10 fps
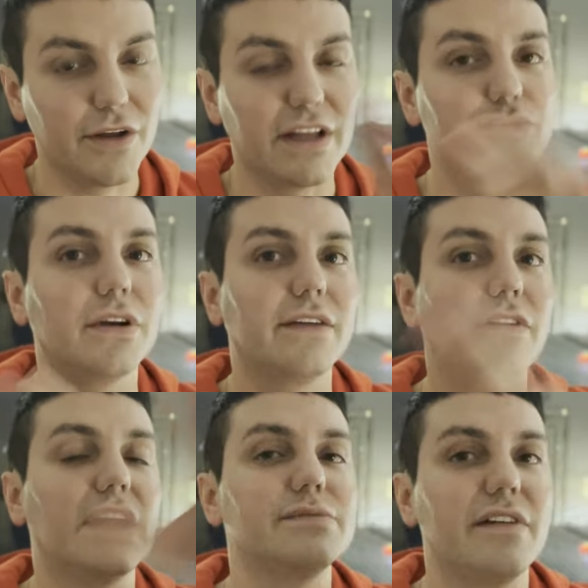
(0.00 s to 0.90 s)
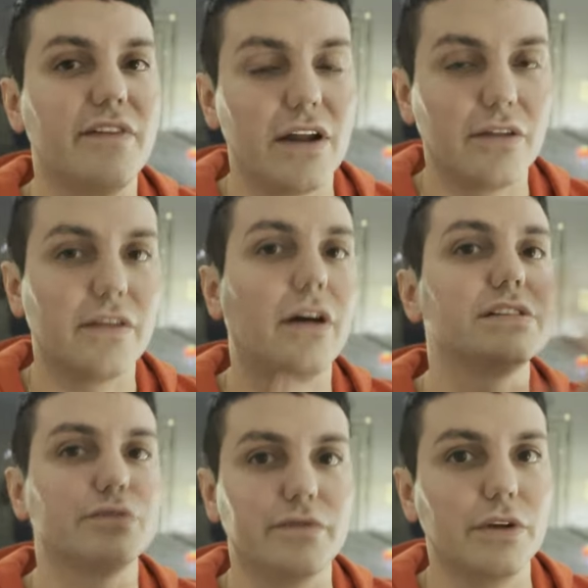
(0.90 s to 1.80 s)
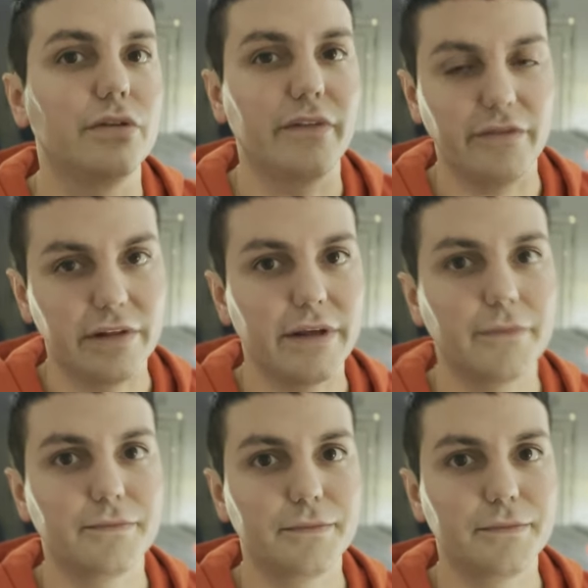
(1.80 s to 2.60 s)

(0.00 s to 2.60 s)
That's where I'll give you guys my final thoughts and review of everything.